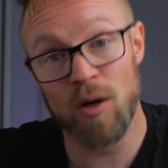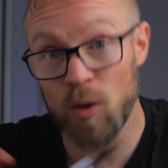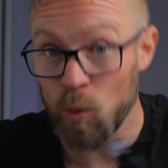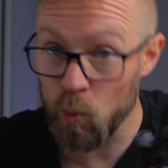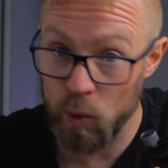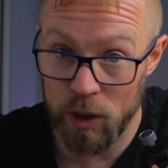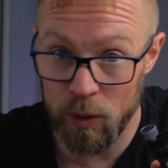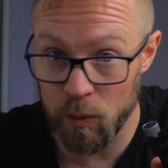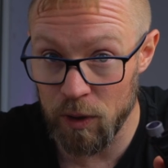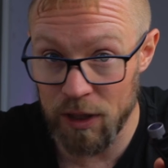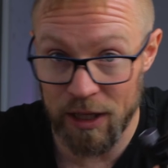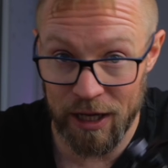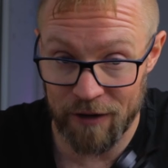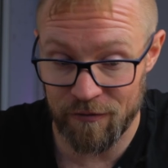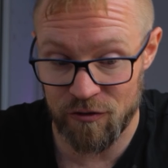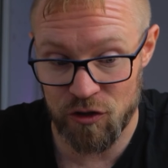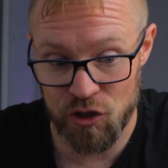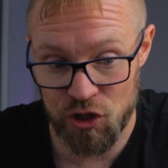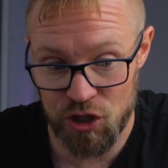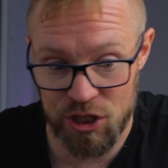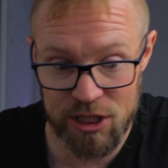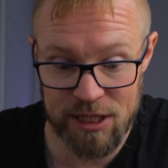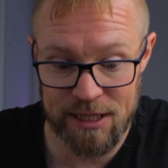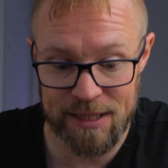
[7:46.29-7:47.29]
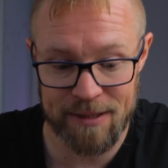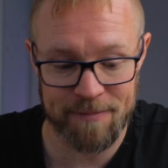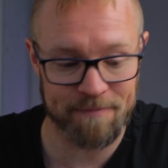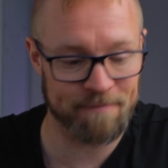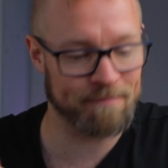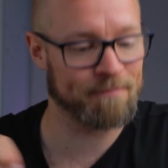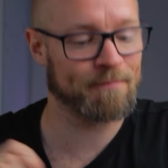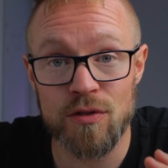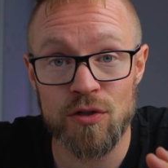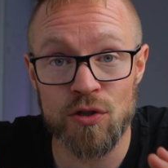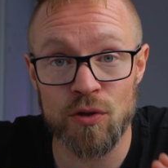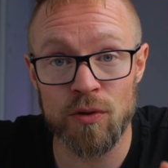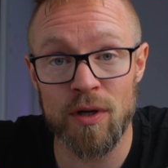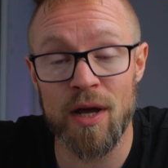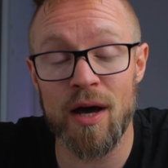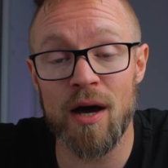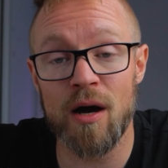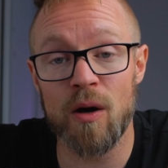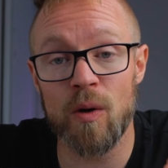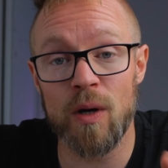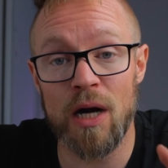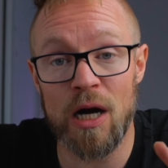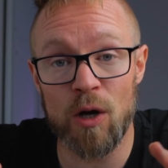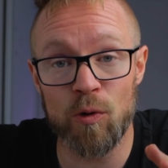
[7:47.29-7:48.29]
we will have to see. So
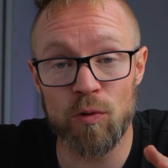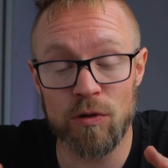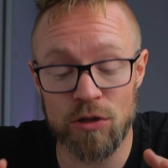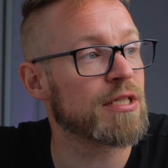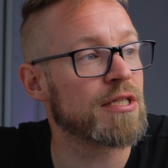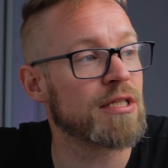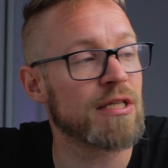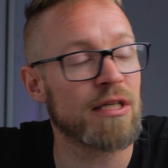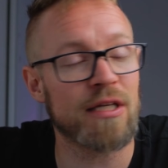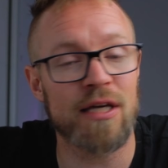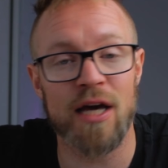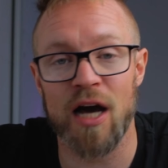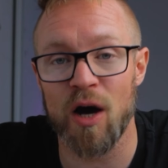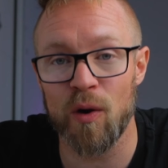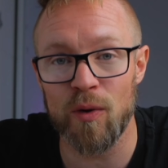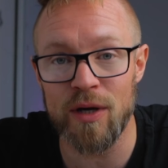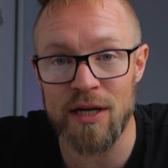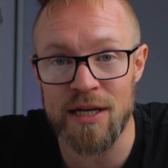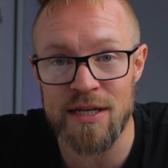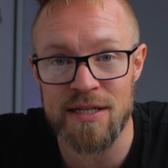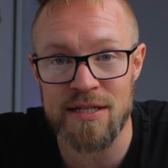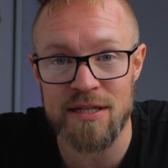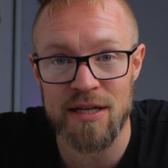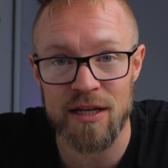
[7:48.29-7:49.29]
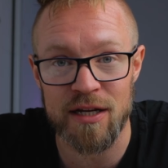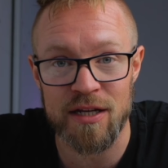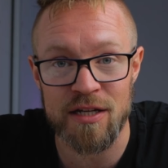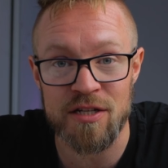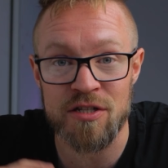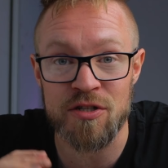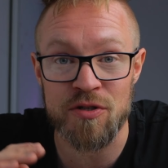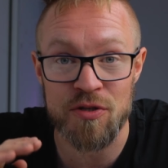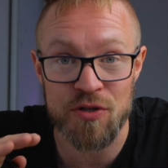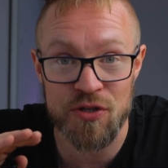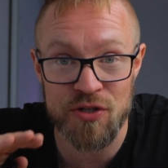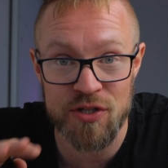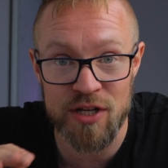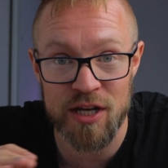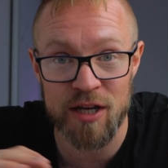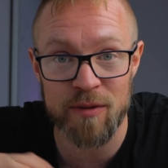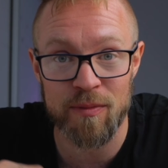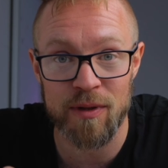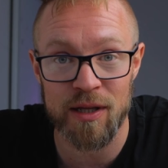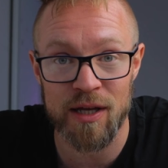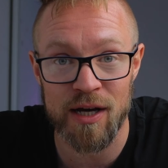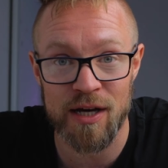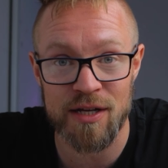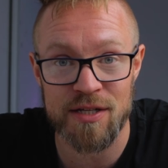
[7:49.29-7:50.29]
now I will see how easy it is to
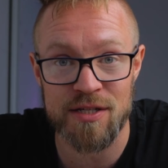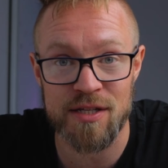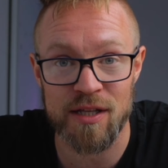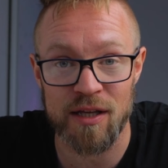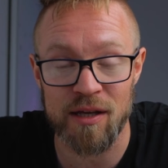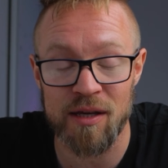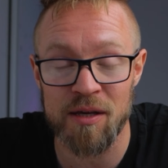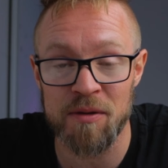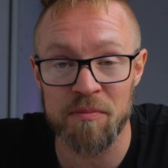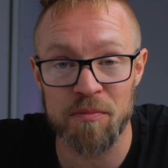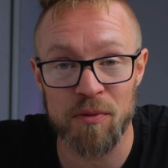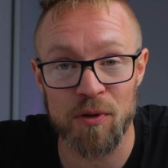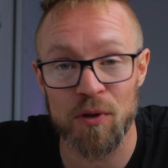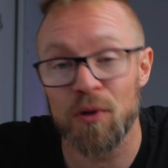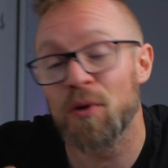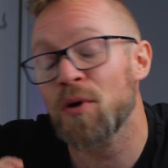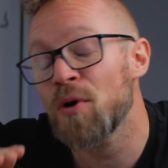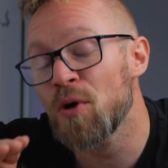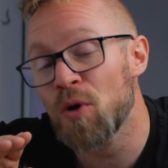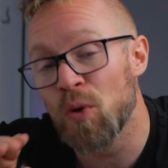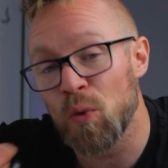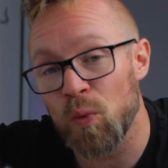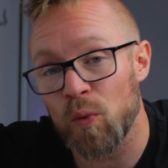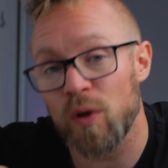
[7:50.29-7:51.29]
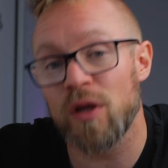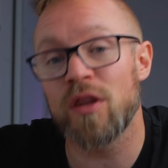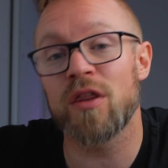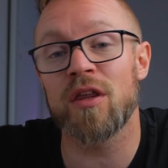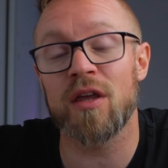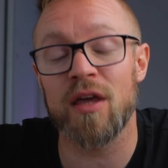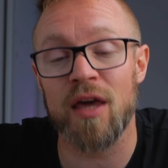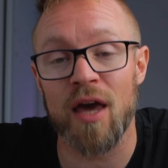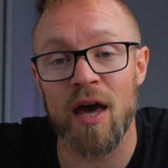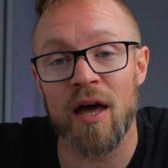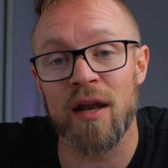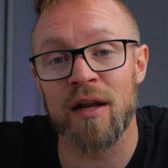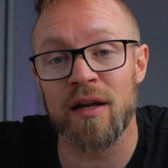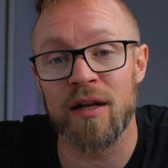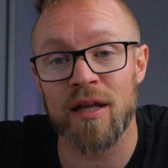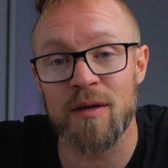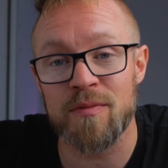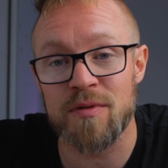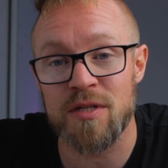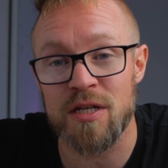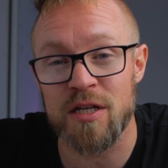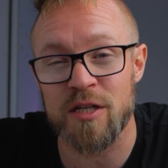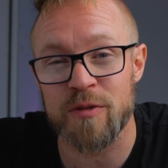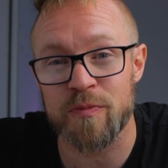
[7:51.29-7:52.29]
stabilize the gimbal with the Canon
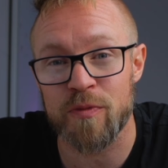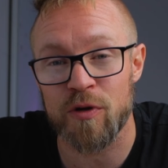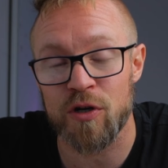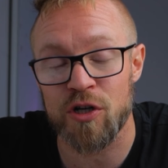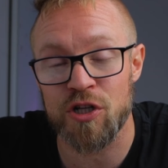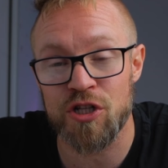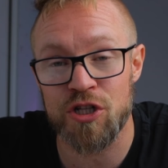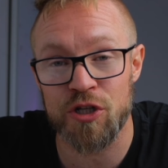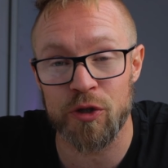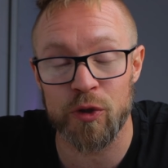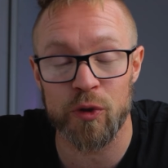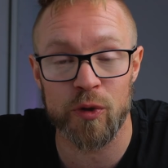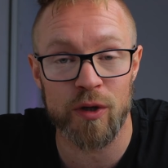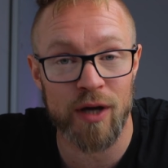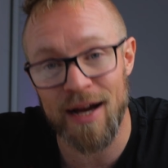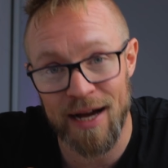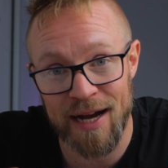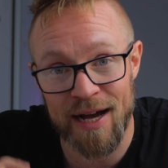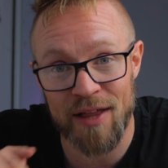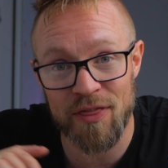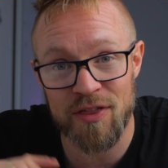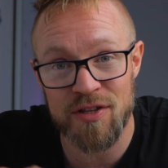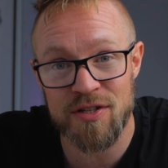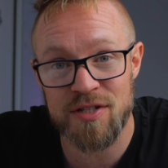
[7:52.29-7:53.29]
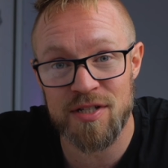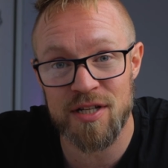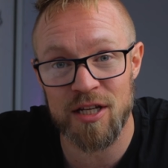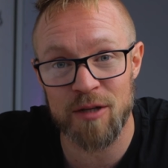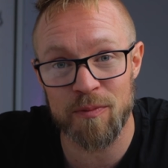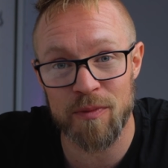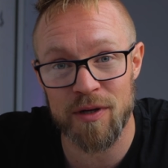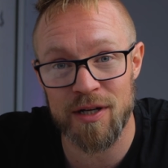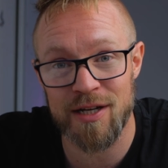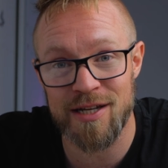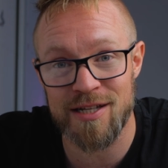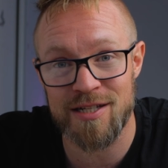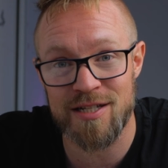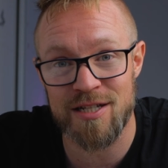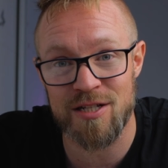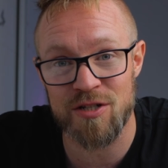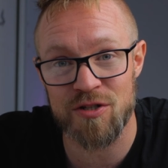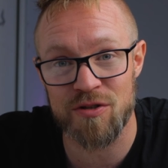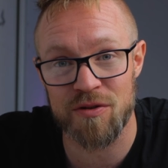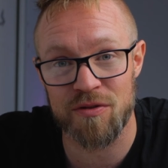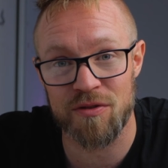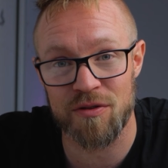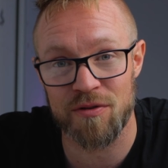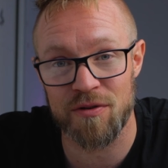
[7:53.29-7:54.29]
M6 Mark II and the Sigma
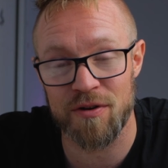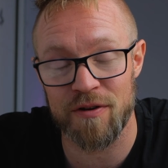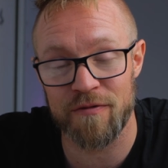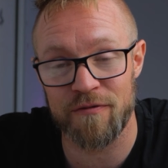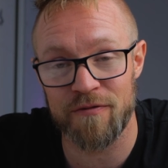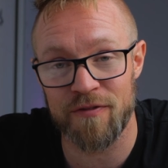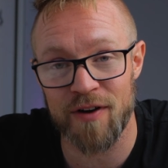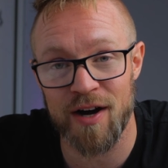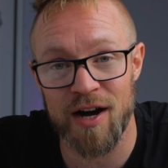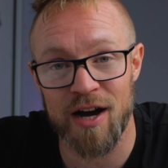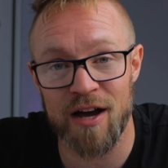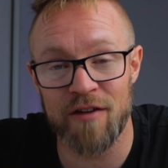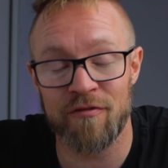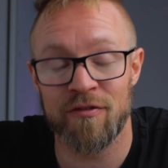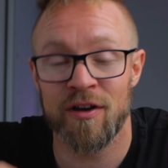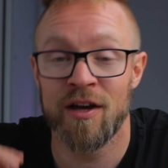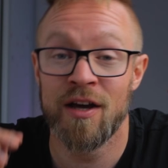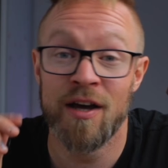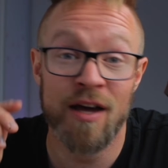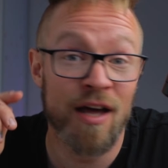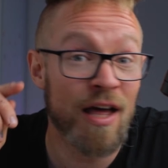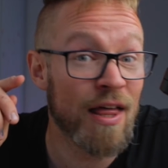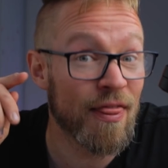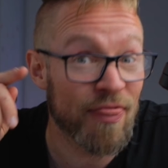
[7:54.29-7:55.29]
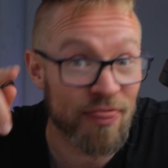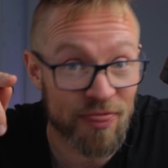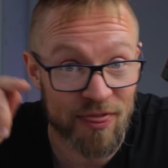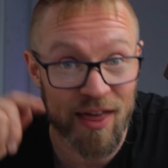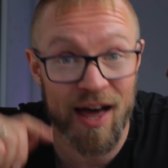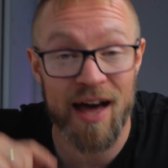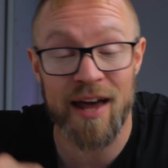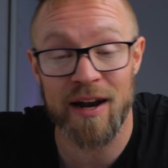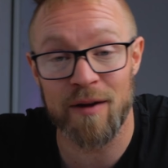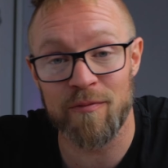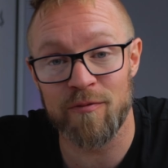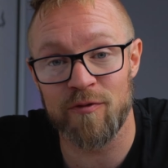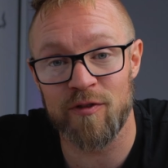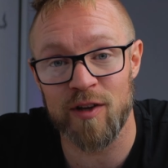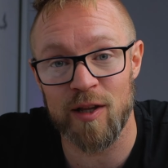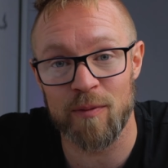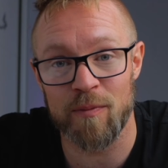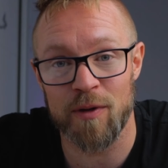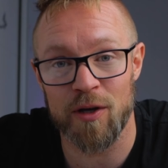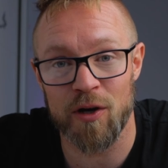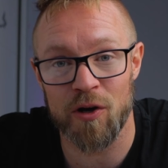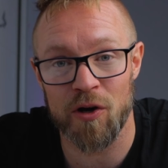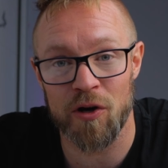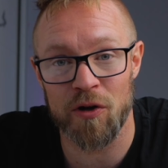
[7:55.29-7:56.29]
18-35 that I'm
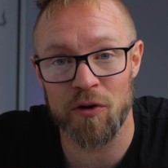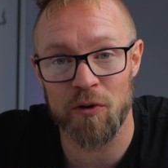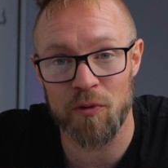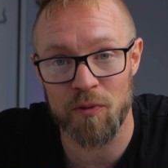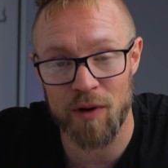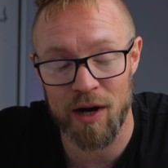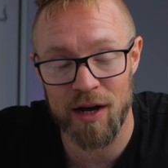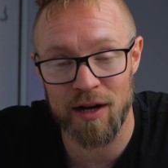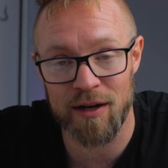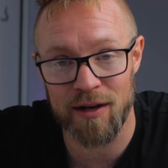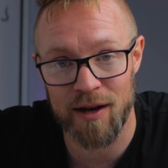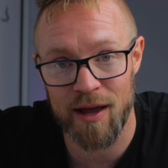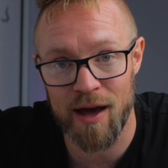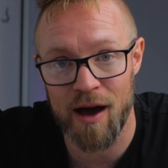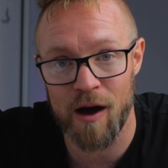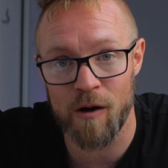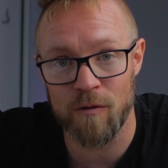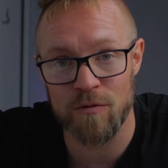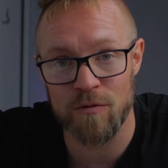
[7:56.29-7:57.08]
filming on right now.